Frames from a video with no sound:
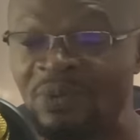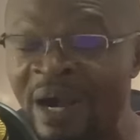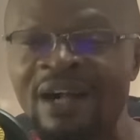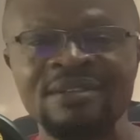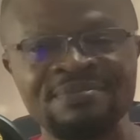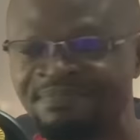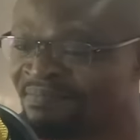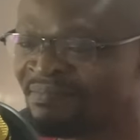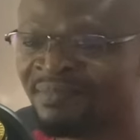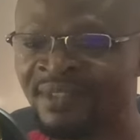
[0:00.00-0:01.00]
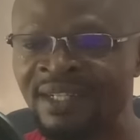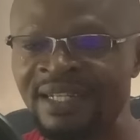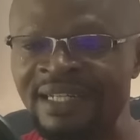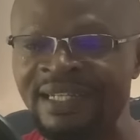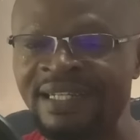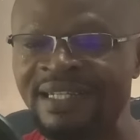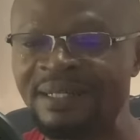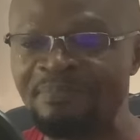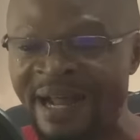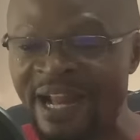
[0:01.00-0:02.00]
Well,
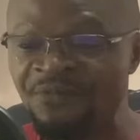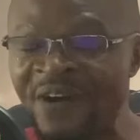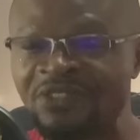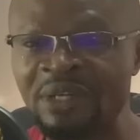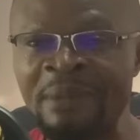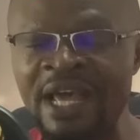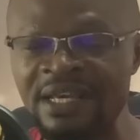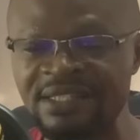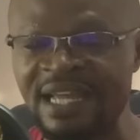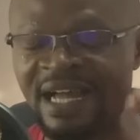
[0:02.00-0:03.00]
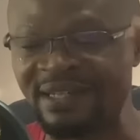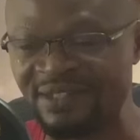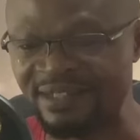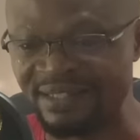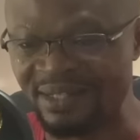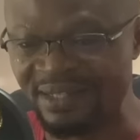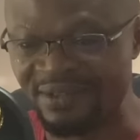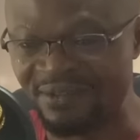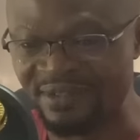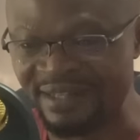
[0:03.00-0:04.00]
but the fact remains that
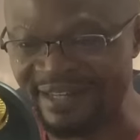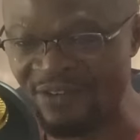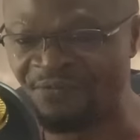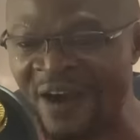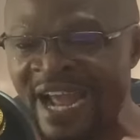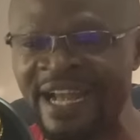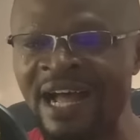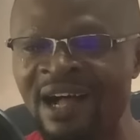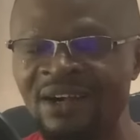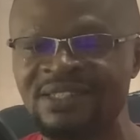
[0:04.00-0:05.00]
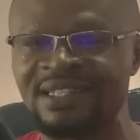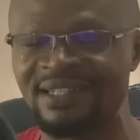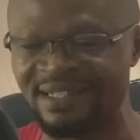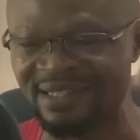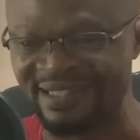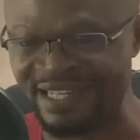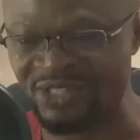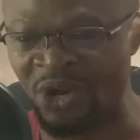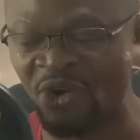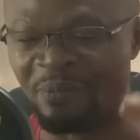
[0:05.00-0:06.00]
the finals
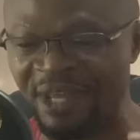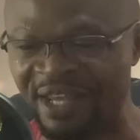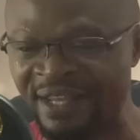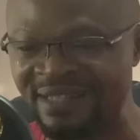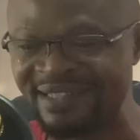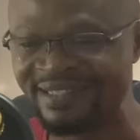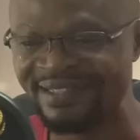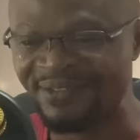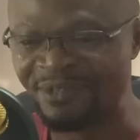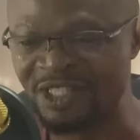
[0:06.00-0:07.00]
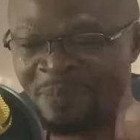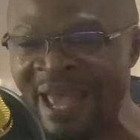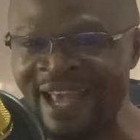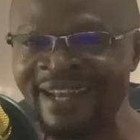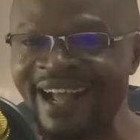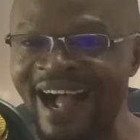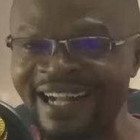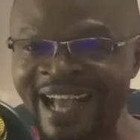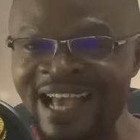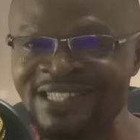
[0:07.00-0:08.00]
is going to be Spain
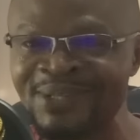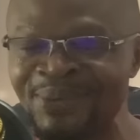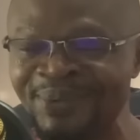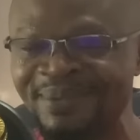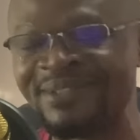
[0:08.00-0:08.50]
against who?